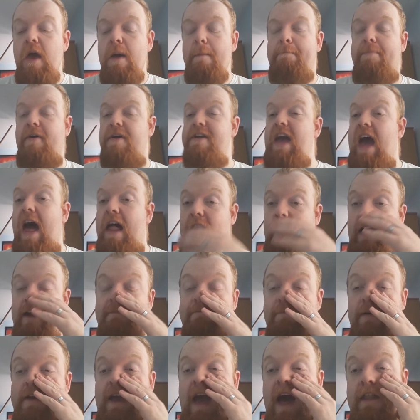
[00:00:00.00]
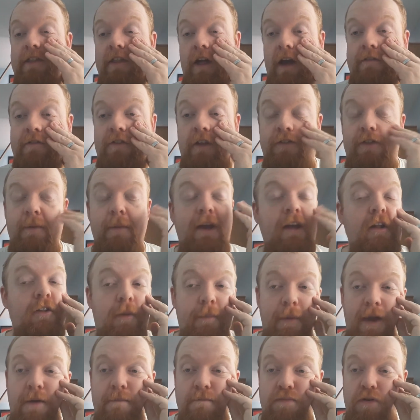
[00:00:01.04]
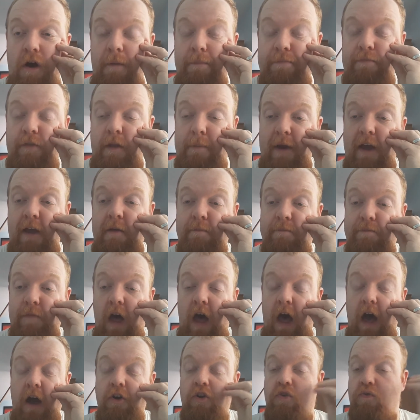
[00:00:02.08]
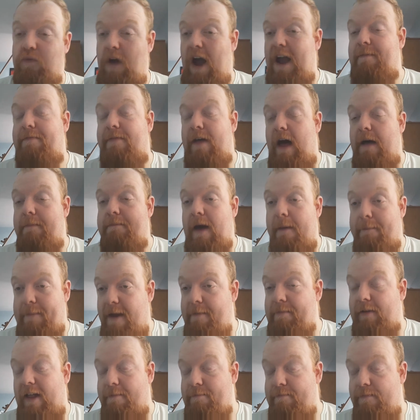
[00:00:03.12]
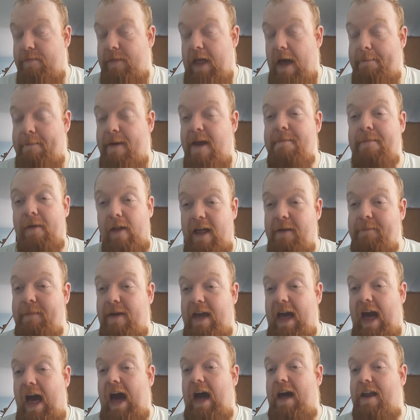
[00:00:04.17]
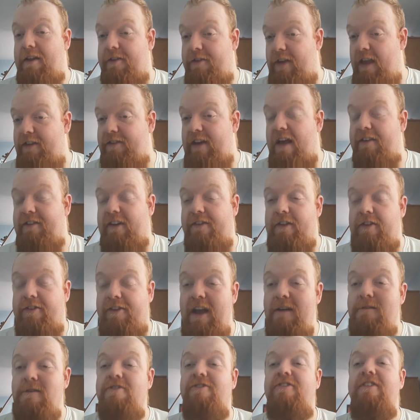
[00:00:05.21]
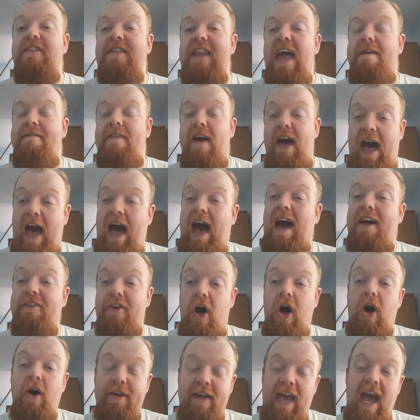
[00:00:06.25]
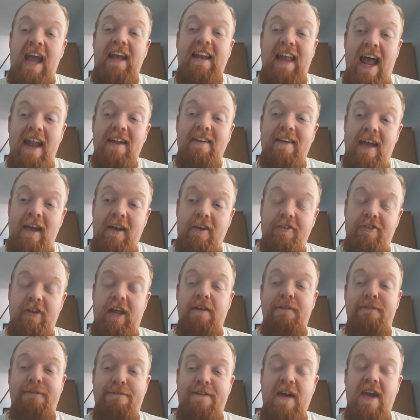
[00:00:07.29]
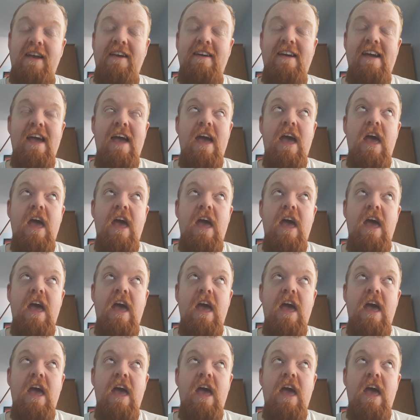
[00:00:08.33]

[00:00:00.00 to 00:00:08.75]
But yeah, the main problem, the main gripe that people like me had is that the series never had arcade endings, and I think